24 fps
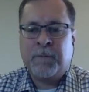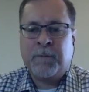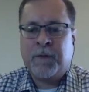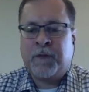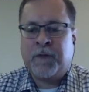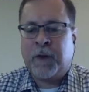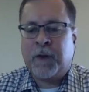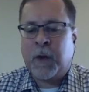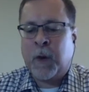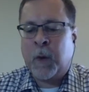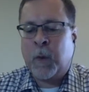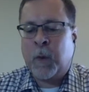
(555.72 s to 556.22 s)

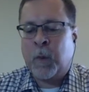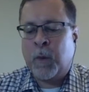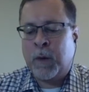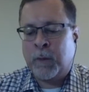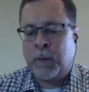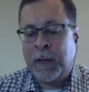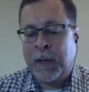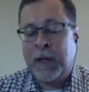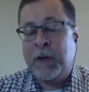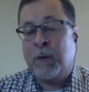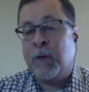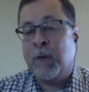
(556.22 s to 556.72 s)
So when
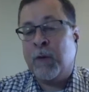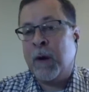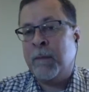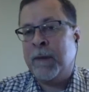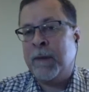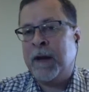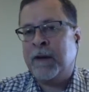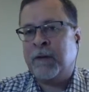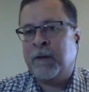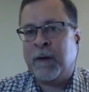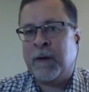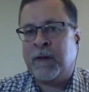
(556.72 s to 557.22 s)
we do our
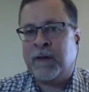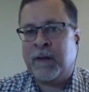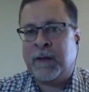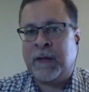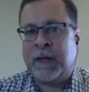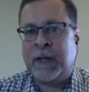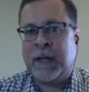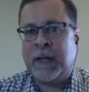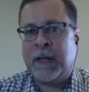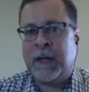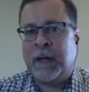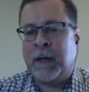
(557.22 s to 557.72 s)
metrics at
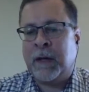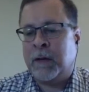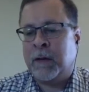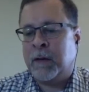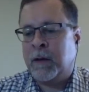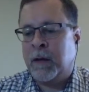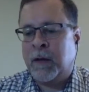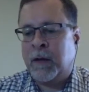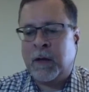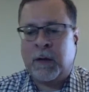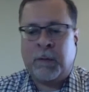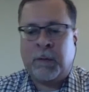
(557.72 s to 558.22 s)
the end,
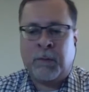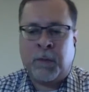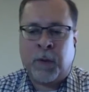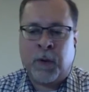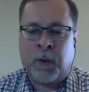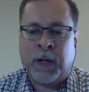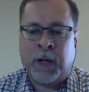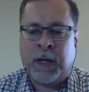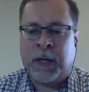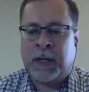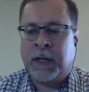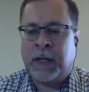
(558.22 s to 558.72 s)

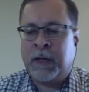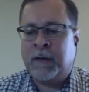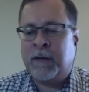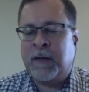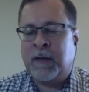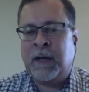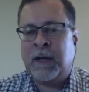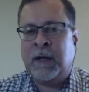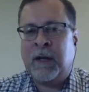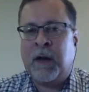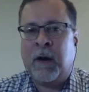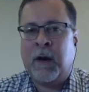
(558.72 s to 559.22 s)
Morgan and
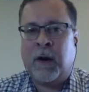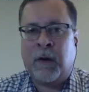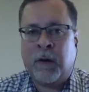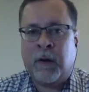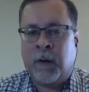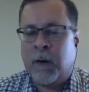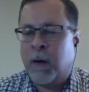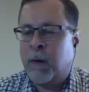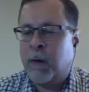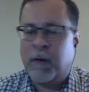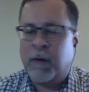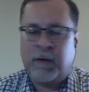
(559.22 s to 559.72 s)
Danielle are
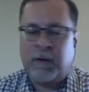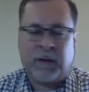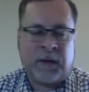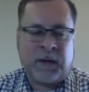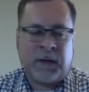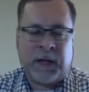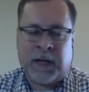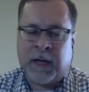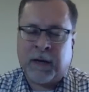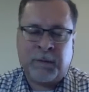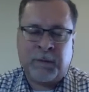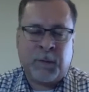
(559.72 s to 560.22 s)
always going to
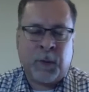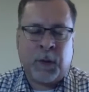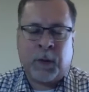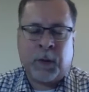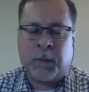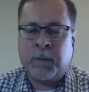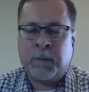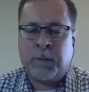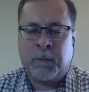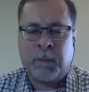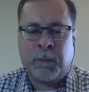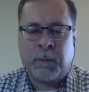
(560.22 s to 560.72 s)
have
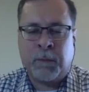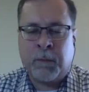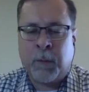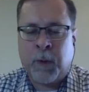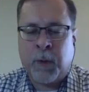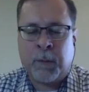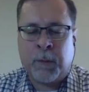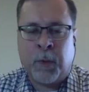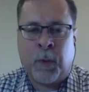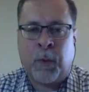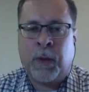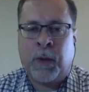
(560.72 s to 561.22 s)

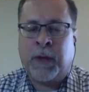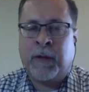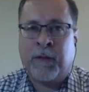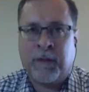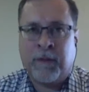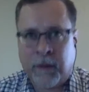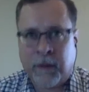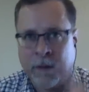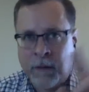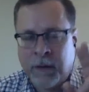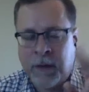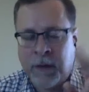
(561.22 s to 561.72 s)
more points
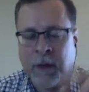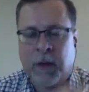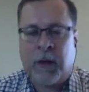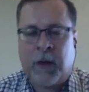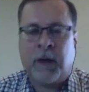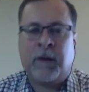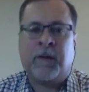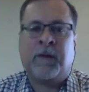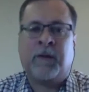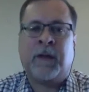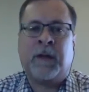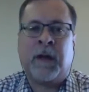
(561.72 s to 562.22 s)
or
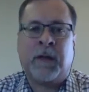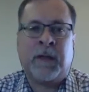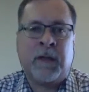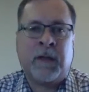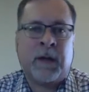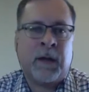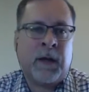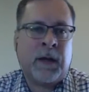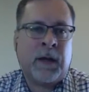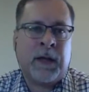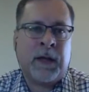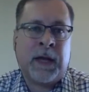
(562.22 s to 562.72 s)
cards done
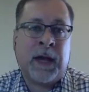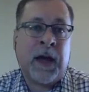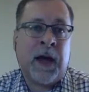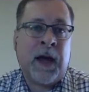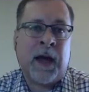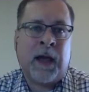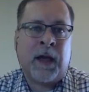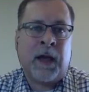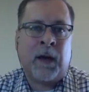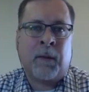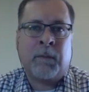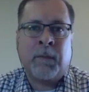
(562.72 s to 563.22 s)
than I
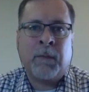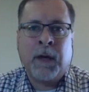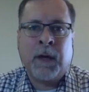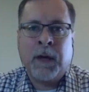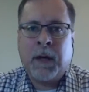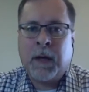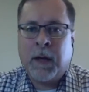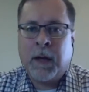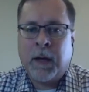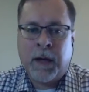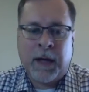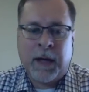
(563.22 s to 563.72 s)

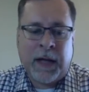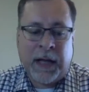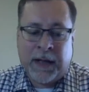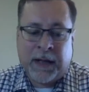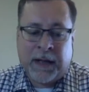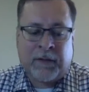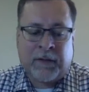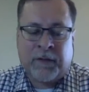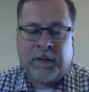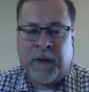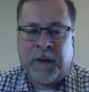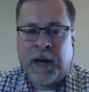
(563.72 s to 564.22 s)
am. And
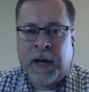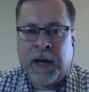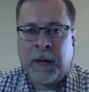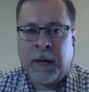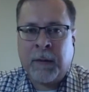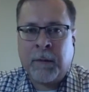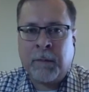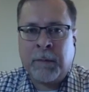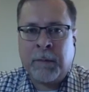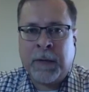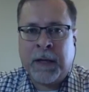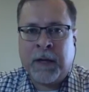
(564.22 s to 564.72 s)
that's fine
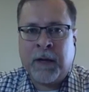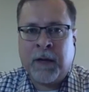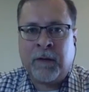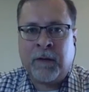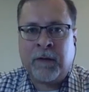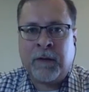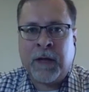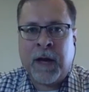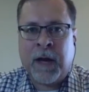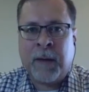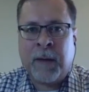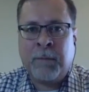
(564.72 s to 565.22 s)
because
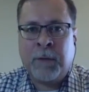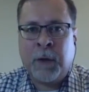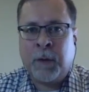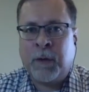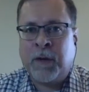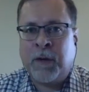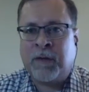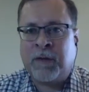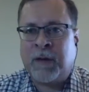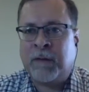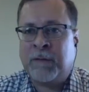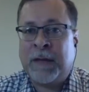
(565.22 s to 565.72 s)
I'm
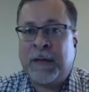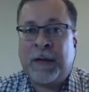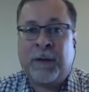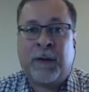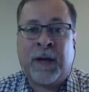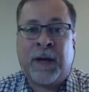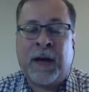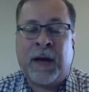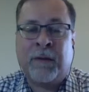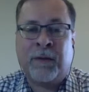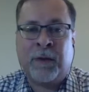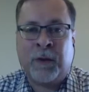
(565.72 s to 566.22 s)
doing stuff they don't
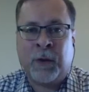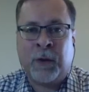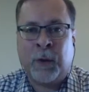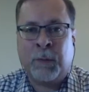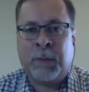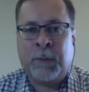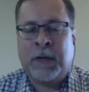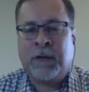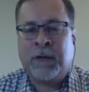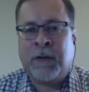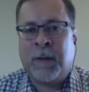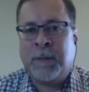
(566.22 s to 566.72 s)
have to do.
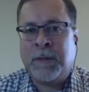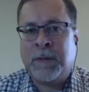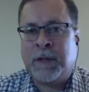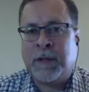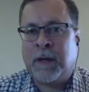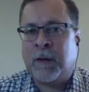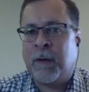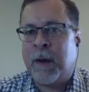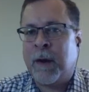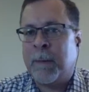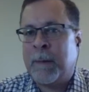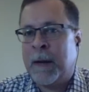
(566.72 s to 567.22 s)
My job is to
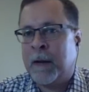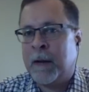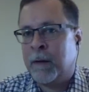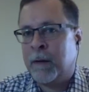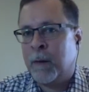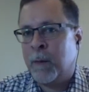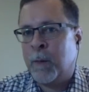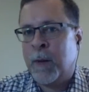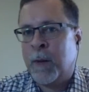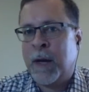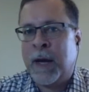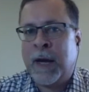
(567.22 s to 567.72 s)
get crap out of
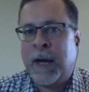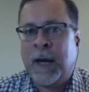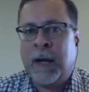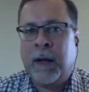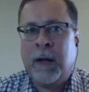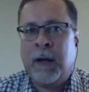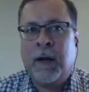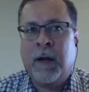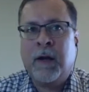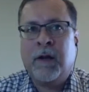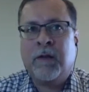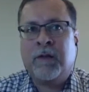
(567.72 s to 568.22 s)
their way.
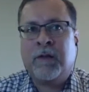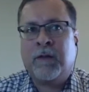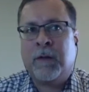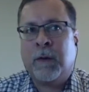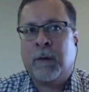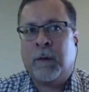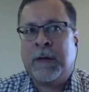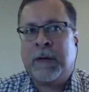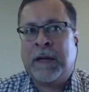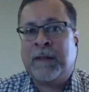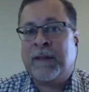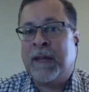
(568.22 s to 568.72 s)

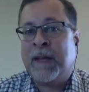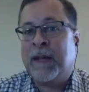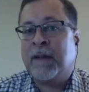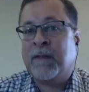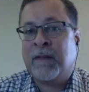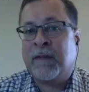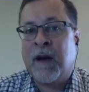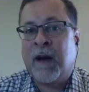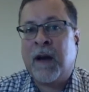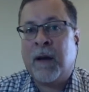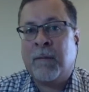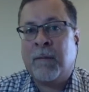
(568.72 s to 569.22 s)
So that takes
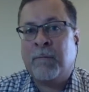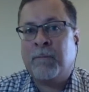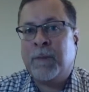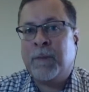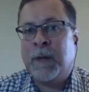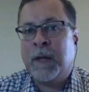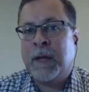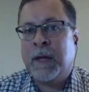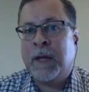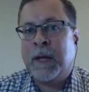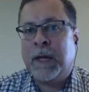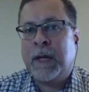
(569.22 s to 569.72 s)
time.
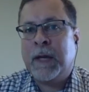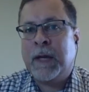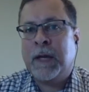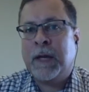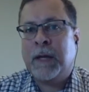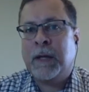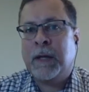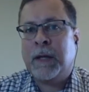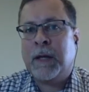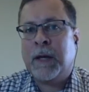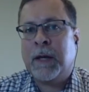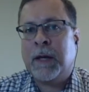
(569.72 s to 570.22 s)

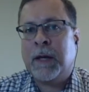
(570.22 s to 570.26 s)
And